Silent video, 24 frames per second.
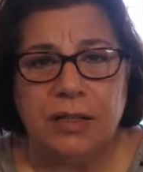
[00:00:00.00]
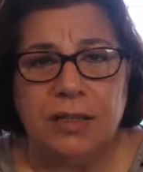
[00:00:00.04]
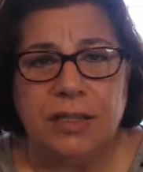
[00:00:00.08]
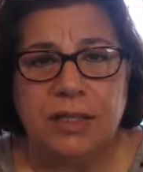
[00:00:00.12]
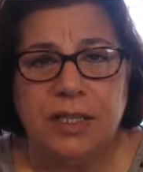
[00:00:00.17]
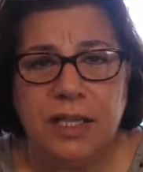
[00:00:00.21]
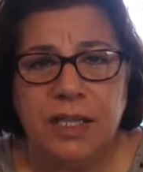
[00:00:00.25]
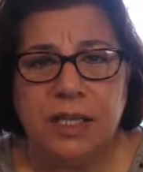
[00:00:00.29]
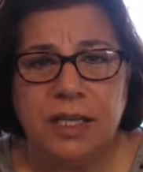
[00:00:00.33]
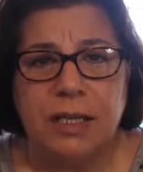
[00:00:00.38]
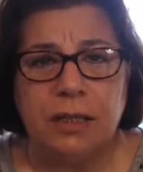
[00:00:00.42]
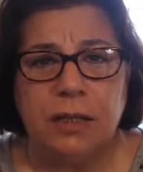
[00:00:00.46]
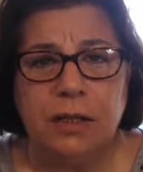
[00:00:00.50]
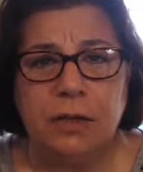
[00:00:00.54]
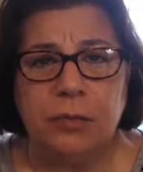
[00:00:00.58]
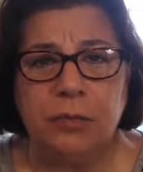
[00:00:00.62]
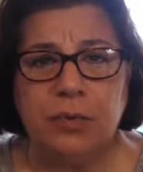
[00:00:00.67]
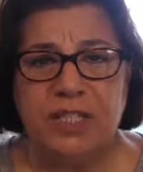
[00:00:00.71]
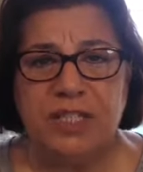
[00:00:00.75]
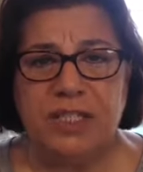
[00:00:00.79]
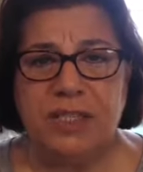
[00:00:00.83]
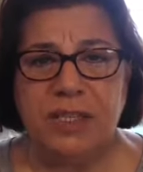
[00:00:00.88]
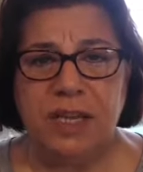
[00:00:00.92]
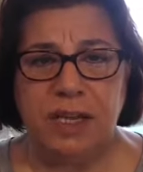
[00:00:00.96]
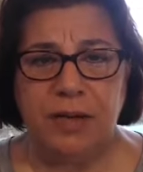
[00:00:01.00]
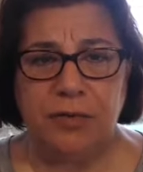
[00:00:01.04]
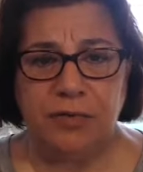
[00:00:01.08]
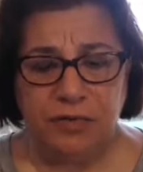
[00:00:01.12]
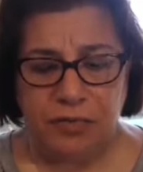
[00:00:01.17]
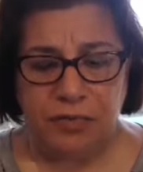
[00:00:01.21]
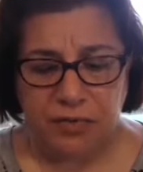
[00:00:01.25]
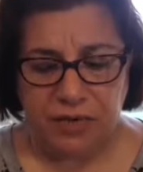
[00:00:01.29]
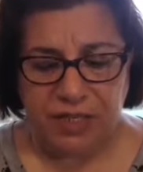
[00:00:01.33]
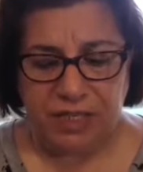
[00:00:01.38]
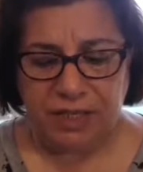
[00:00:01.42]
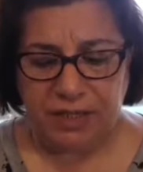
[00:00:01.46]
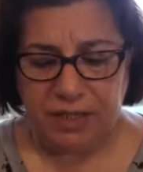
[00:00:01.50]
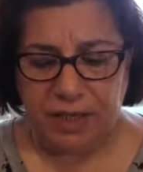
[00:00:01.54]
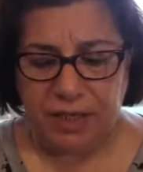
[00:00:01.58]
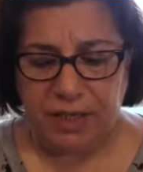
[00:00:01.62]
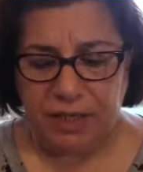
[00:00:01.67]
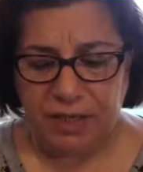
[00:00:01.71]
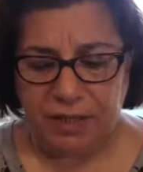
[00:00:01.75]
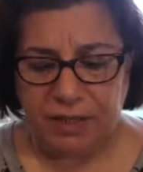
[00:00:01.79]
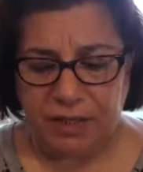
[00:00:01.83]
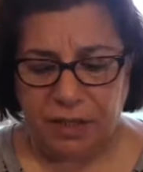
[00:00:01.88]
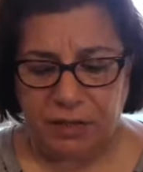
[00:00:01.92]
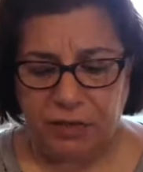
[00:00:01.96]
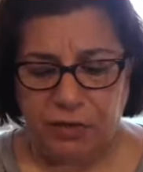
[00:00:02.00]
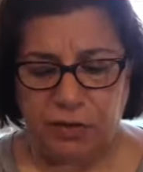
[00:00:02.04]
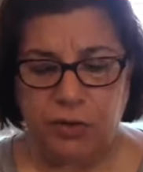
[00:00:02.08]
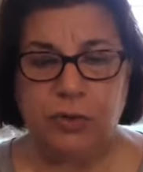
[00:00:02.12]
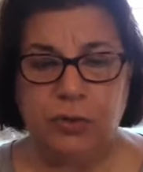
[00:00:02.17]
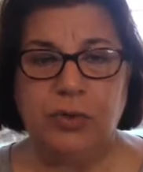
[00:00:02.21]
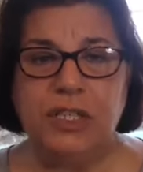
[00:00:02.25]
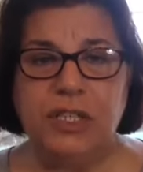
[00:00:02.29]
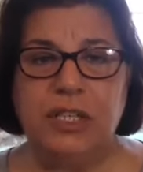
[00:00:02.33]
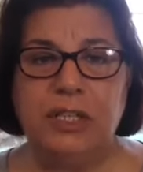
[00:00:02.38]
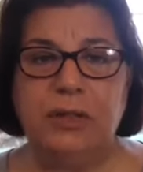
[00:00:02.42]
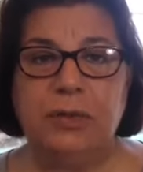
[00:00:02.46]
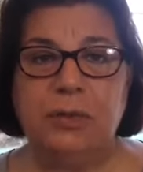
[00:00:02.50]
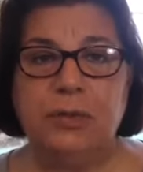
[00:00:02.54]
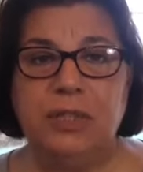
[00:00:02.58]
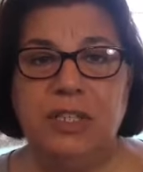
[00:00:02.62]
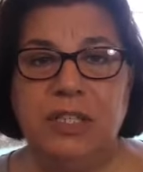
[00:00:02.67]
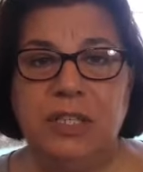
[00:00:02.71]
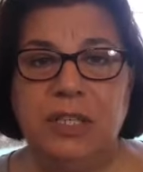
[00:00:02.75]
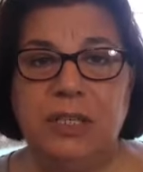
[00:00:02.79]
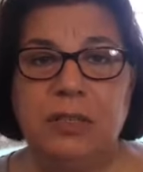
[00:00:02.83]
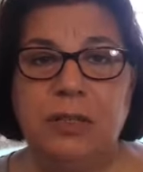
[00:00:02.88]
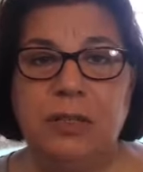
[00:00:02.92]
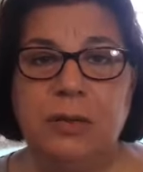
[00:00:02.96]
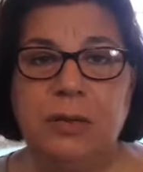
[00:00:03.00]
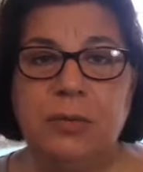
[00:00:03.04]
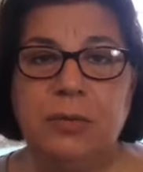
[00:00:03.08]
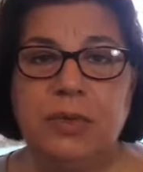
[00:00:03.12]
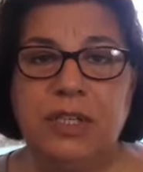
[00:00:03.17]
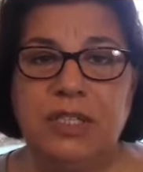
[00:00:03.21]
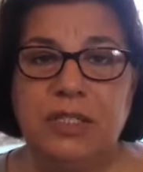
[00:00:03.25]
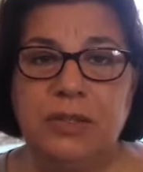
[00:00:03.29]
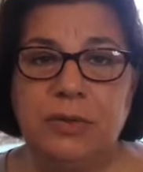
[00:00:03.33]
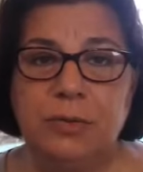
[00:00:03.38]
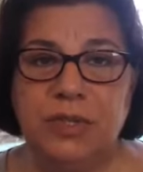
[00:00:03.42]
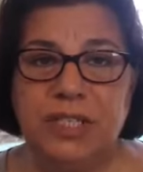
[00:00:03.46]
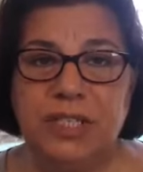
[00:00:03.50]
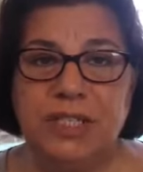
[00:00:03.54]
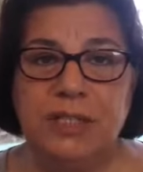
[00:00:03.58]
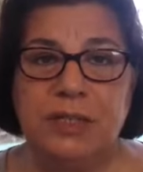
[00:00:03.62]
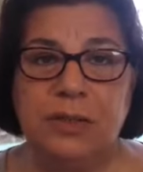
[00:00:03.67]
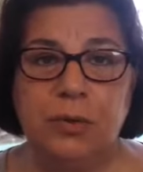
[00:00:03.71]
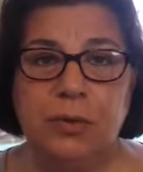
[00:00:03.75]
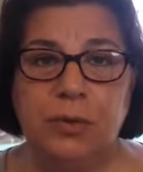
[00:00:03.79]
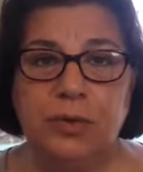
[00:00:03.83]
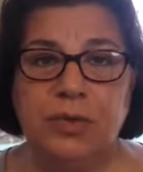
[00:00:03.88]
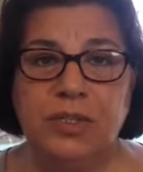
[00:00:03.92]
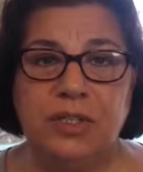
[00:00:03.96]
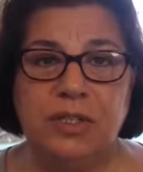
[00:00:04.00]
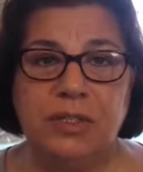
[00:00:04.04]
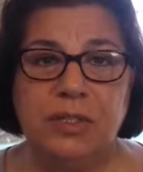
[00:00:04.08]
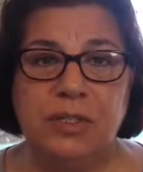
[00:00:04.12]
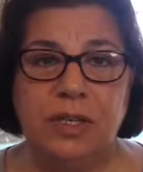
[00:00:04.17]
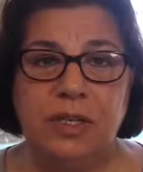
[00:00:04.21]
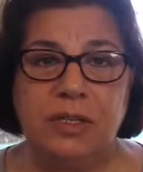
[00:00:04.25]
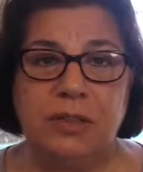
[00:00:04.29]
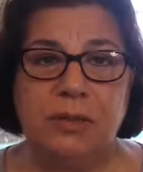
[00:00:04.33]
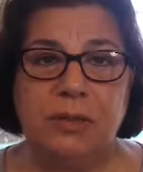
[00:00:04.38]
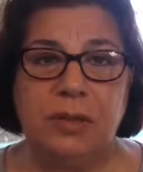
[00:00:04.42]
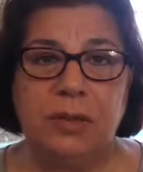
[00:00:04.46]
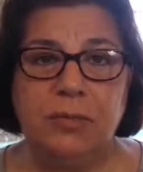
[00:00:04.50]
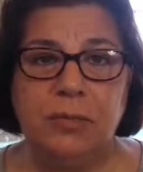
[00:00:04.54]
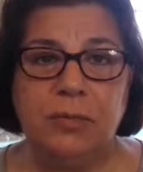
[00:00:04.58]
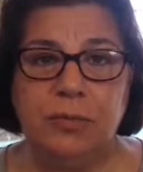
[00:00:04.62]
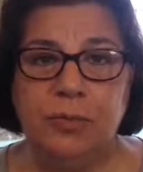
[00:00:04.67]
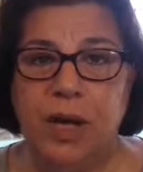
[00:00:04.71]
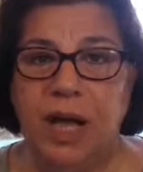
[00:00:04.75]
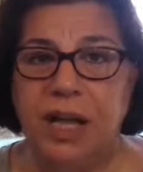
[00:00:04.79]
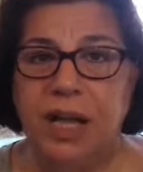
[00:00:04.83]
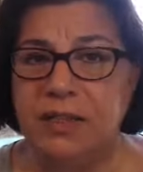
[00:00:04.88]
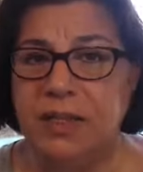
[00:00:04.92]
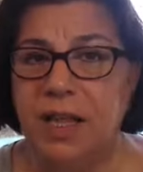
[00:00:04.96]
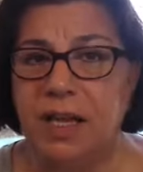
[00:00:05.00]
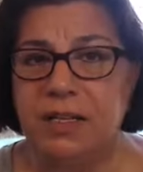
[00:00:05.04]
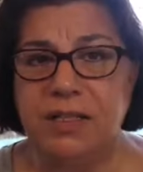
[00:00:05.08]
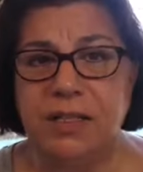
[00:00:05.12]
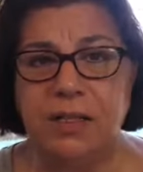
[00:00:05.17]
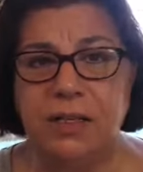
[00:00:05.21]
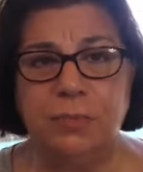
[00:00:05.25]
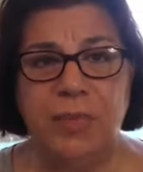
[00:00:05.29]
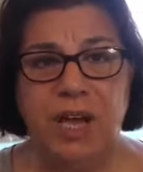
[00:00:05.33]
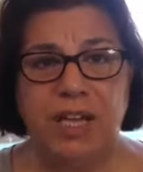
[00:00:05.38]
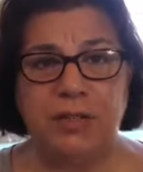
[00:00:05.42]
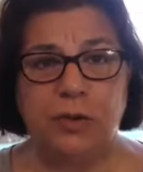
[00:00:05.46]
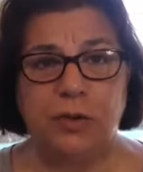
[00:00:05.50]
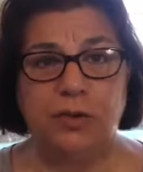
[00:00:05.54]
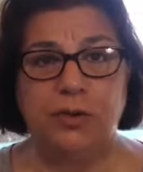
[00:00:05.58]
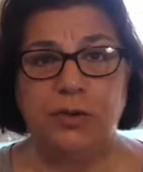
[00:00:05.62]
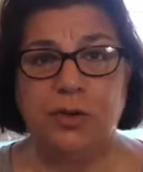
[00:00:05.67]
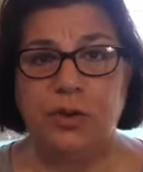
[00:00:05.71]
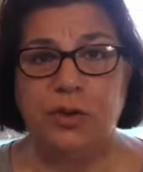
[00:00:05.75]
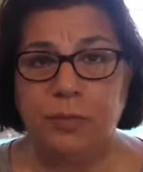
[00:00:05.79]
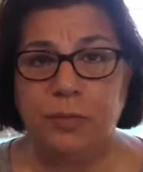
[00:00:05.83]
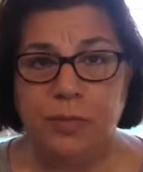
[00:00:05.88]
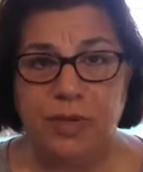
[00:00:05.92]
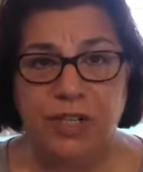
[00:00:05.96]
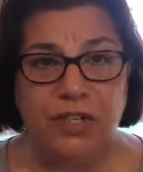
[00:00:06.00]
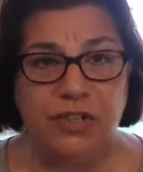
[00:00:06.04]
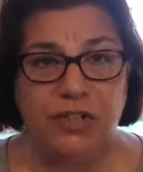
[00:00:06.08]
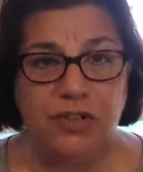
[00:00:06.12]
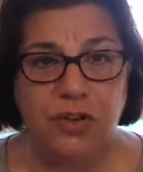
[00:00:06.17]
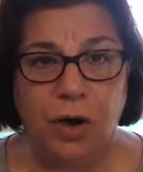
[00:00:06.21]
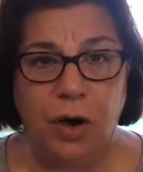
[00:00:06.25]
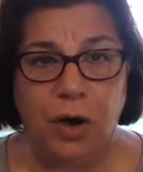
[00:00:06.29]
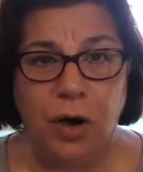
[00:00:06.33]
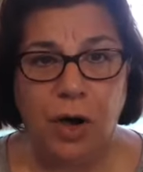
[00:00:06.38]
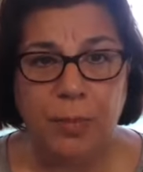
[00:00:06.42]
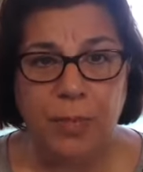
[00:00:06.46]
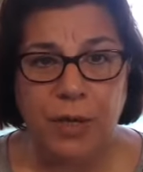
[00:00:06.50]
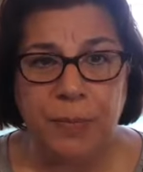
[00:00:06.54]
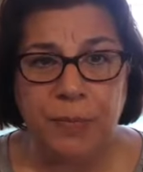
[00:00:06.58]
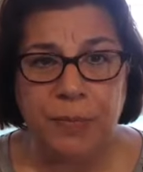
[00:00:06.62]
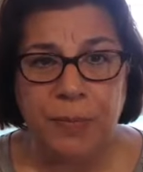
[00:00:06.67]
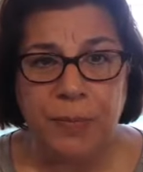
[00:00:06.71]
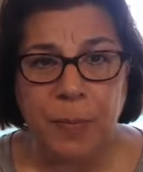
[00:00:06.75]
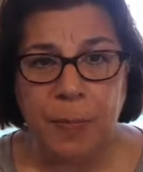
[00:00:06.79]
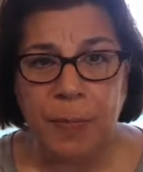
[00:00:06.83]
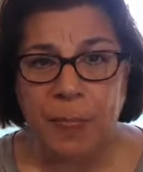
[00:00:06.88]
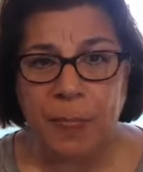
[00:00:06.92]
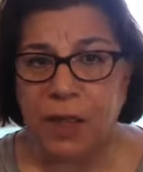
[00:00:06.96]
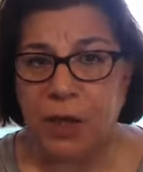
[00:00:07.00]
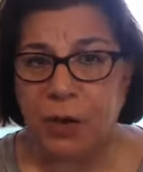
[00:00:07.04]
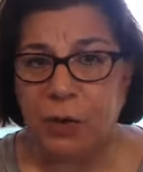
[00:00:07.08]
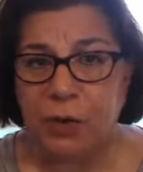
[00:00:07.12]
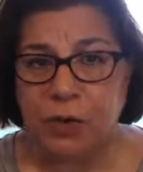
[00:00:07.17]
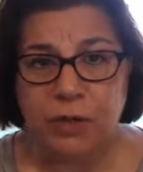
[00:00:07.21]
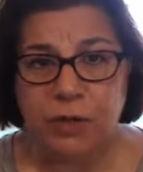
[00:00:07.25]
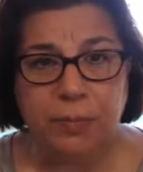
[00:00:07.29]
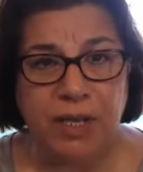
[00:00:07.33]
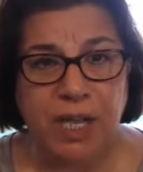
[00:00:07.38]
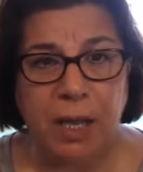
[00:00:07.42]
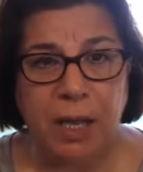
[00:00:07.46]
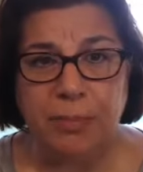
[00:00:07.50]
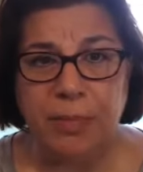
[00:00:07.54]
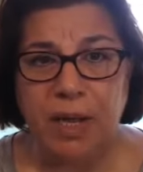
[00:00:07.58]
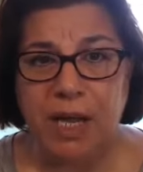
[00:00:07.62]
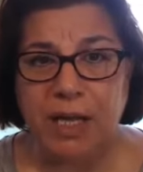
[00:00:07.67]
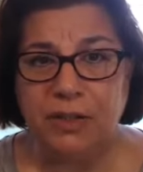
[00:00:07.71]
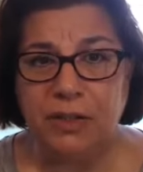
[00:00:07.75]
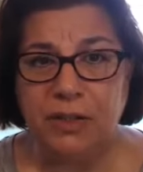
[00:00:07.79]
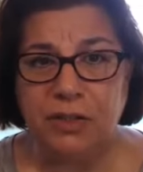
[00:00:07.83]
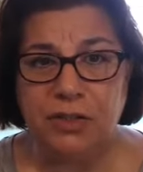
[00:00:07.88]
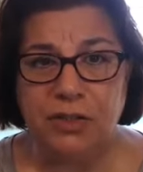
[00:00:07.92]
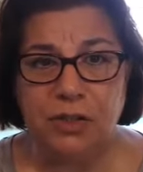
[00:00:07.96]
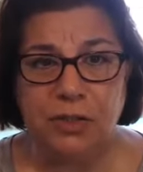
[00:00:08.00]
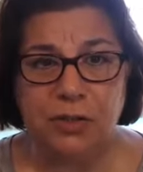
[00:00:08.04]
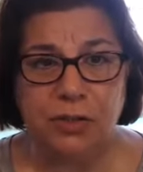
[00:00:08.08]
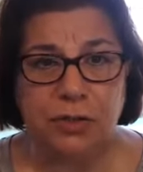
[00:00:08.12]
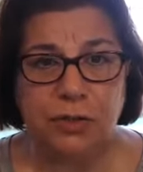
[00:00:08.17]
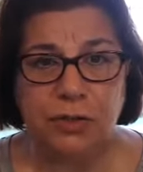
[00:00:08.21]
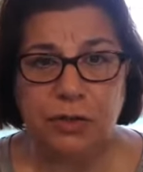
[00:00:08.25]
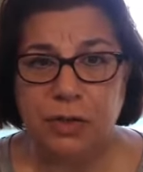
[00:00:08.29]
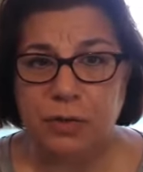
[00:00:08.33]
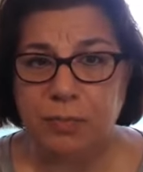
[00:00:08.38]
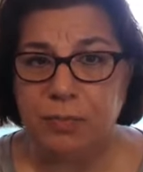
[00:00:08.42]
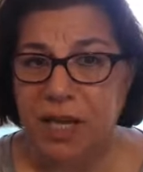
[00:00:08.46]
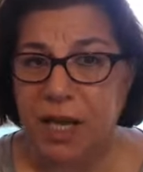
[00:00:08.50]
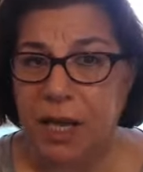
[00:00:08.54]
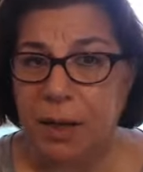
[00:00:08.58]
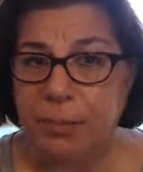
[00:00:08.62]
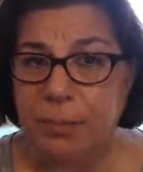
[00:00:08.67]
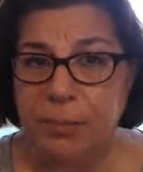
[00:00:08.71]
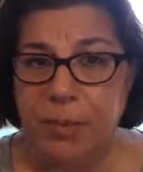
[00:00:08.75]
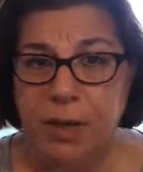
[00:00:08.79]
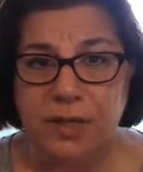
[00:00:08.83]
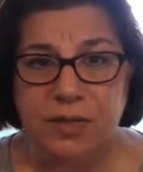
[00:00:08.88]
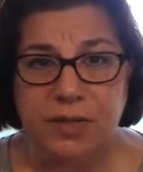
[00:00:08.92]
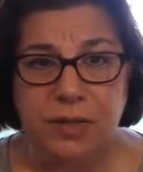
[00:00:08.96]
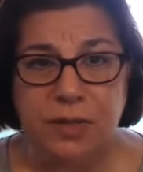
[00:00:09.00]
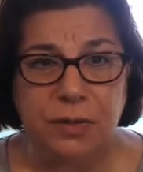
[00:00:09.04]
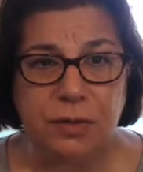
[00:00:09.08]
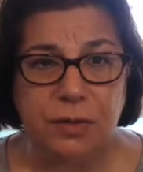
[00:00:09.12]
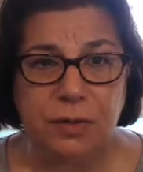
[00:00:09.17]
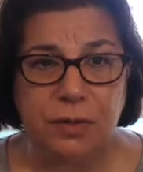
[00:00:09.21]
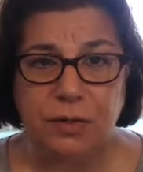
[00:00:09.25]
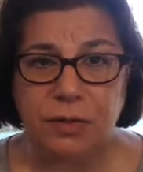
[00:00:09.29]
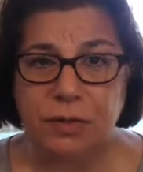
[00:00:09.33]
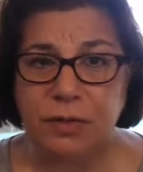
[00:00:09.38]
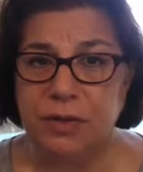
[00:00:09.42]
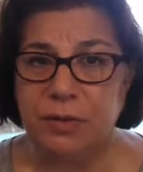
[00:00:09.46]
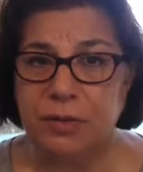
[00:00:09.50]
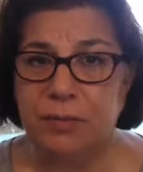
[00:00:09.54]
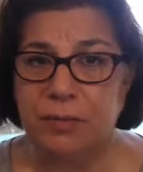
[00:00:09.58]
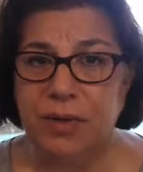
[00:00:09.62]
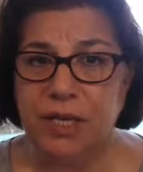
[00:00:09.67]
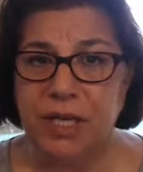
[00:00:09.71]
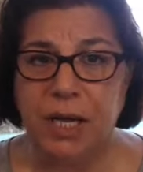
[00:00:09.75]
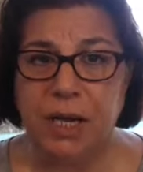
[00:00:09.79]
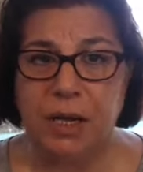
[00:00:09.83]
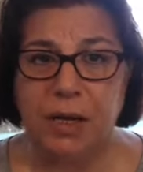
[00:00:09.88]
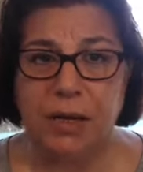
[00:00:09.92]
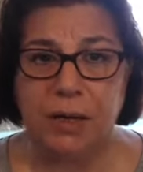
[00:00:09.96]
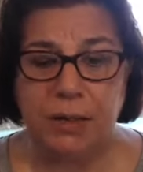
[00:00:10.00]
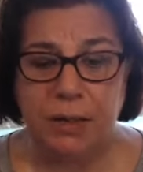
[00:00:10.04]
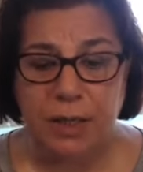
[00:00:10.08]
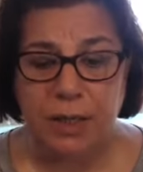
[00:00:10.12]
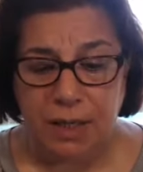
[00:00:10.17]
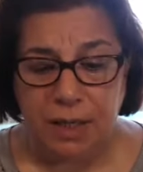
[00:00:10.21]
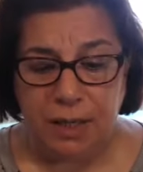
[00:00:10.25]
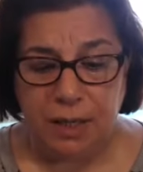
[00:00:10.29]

deal with everything that you need to deal with with those it doesn't matter it could be job it could be a manager it could be a mother it could be a,